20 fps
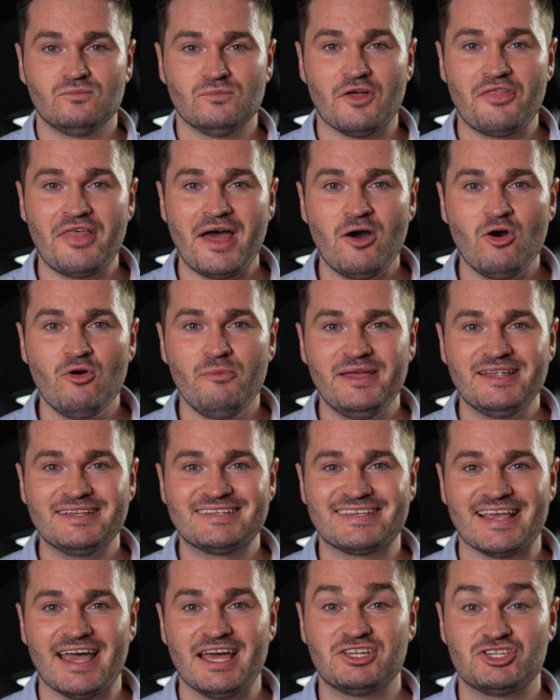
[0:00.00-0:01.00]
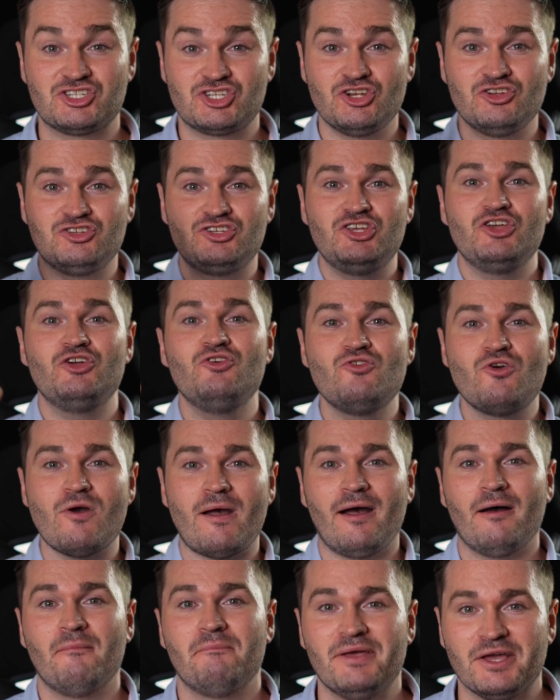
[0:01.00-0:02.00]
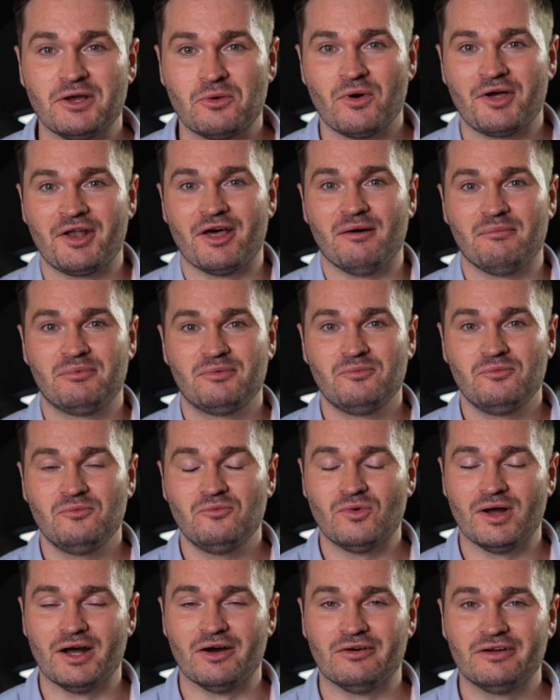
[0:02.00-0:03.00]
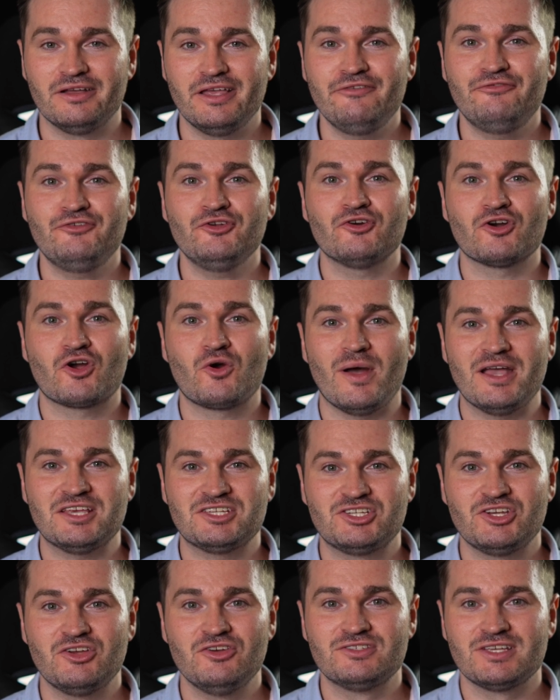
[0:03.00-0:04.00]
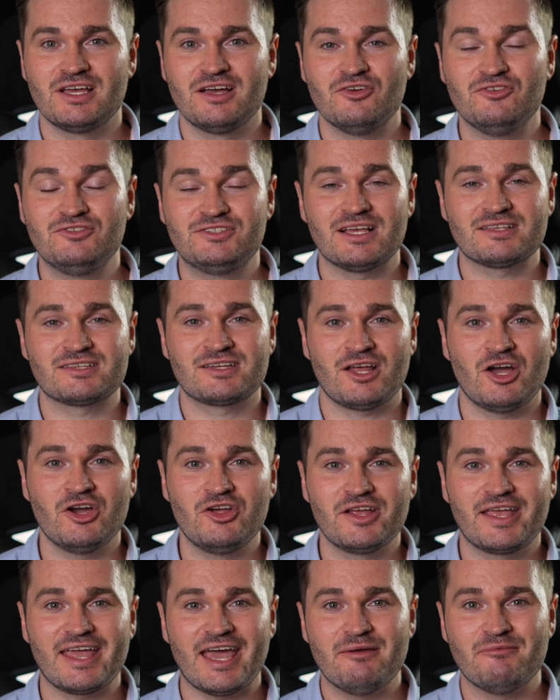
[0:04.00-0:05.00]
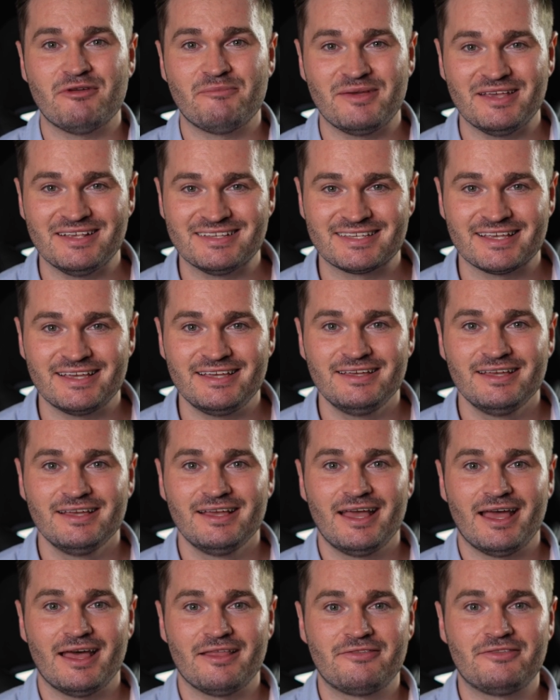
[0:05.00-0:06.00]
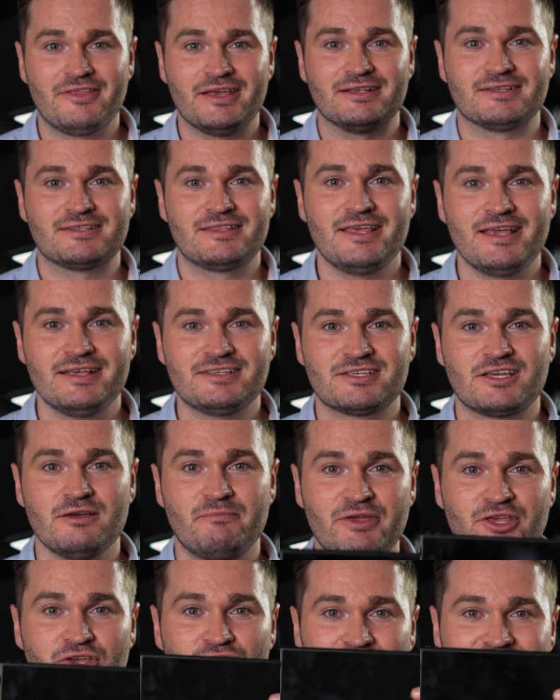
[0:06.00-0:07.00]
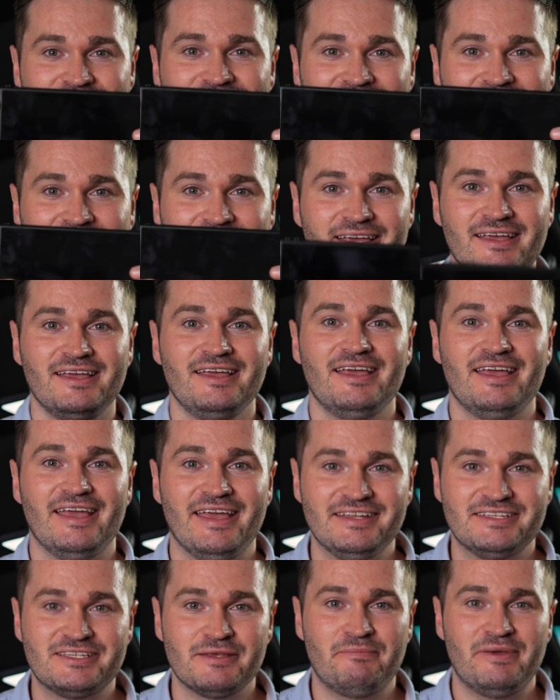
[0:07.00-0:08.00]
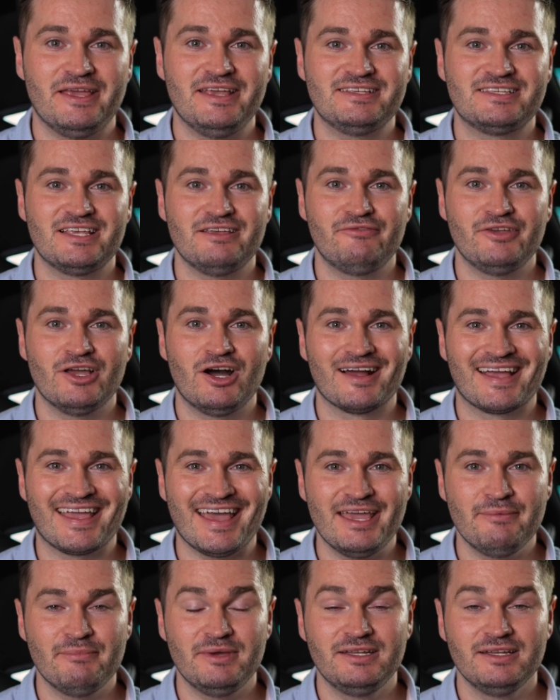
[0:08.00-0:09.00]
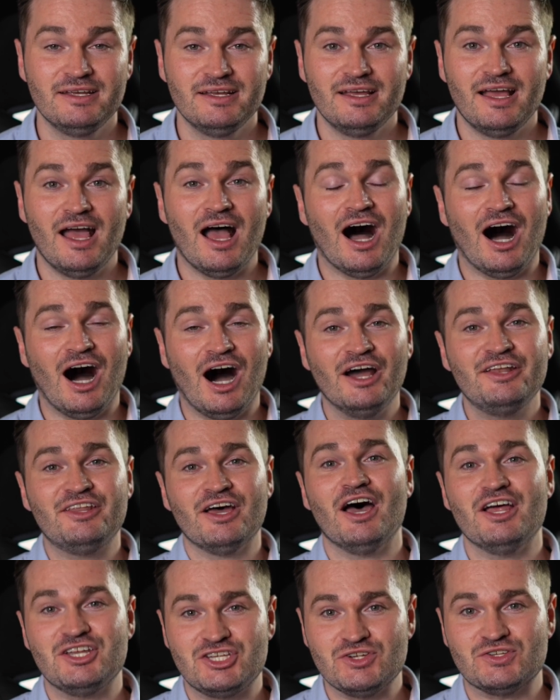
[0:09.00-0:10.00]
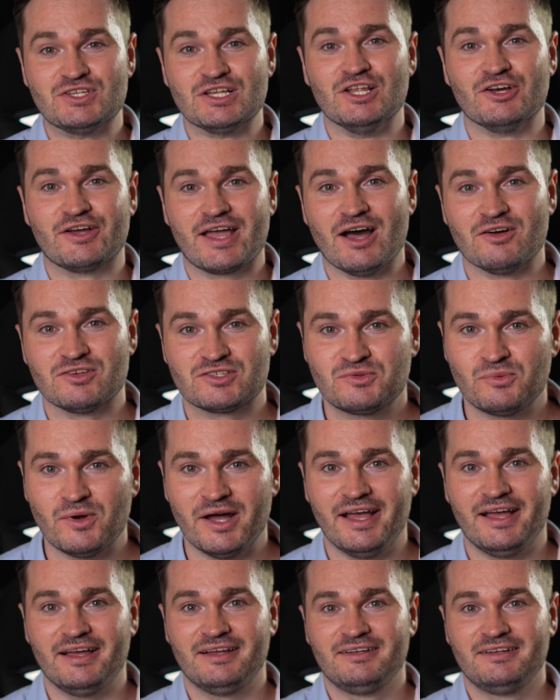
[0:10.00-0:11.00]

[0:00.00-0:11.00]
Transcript: Well, that all being said, should you go out and pick one up? Well, if you're a Quest user who doesn't own a gaming PC and thinks this could be your ticket into PC VR gaming, I'd urge you to look elsewhere.